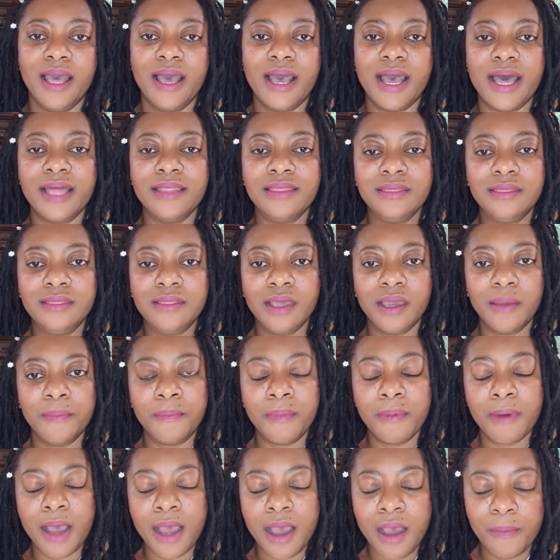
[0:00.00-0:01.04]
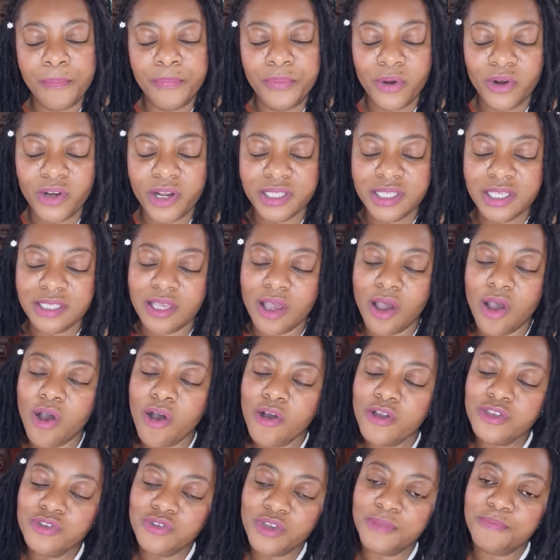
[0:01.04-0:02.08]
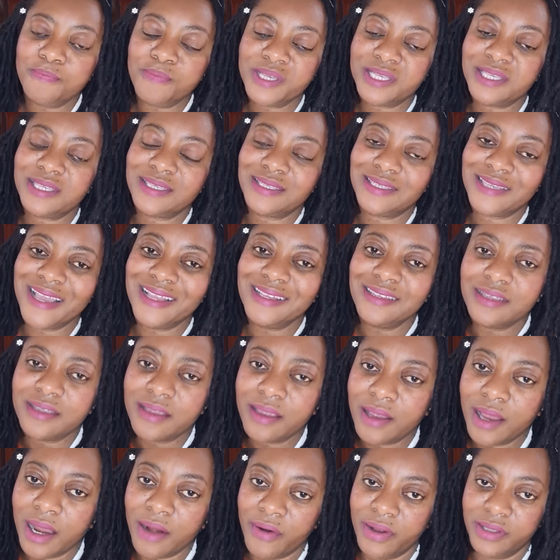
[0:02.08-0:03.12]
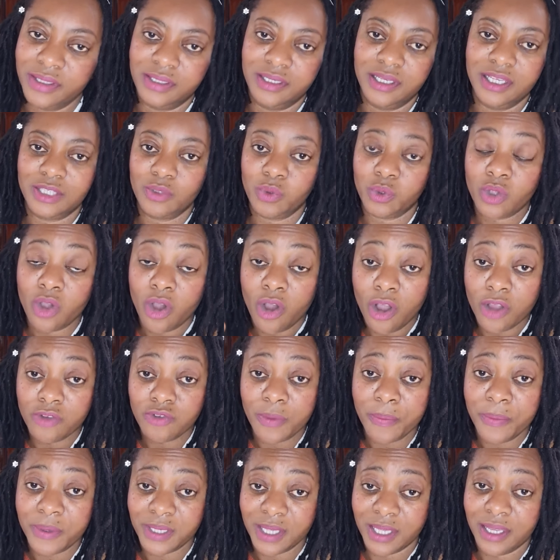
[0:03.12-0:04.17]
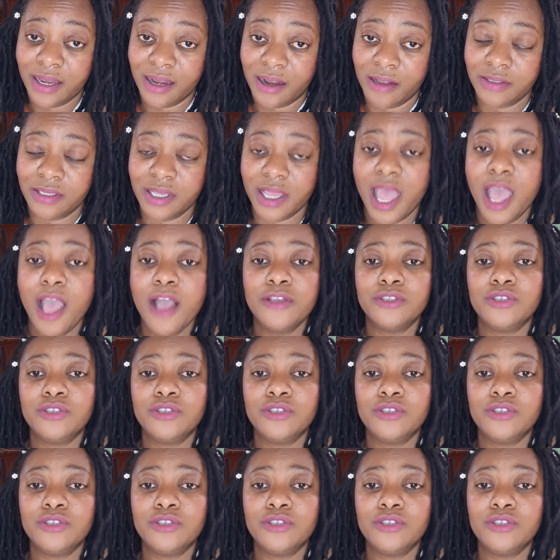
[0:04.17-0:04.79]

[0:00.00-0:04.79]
And our product is 100% guaranteed. So it's 100% guaranteed.